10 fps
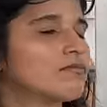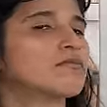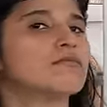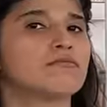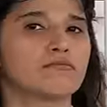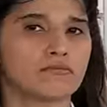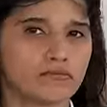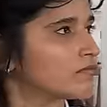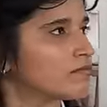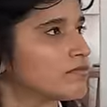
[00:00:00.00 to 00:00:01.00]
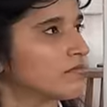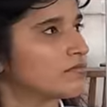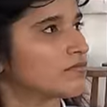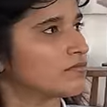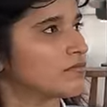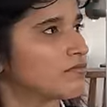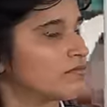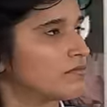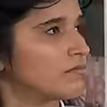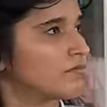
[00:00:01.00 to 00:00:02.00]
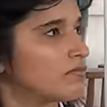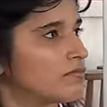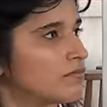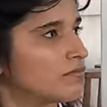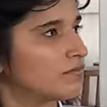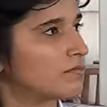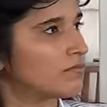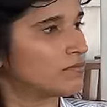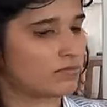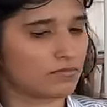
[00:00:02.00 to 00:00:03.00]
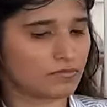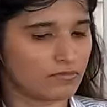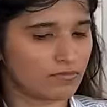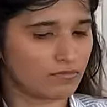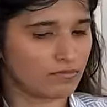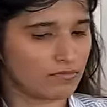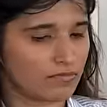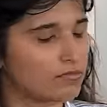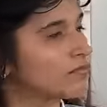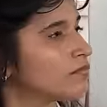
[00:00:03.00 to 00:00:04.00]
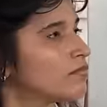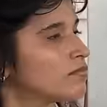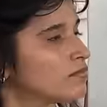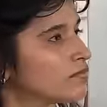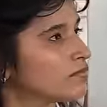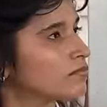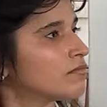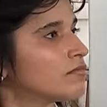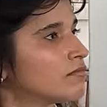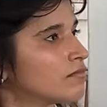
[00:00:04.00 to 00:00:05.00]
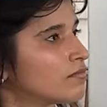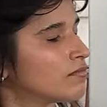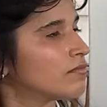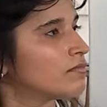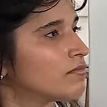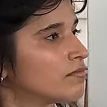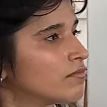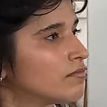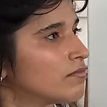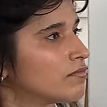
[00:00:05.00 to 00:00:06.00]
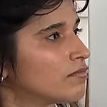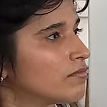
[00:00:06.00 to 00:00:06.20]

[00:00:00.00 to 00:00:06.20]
(silent)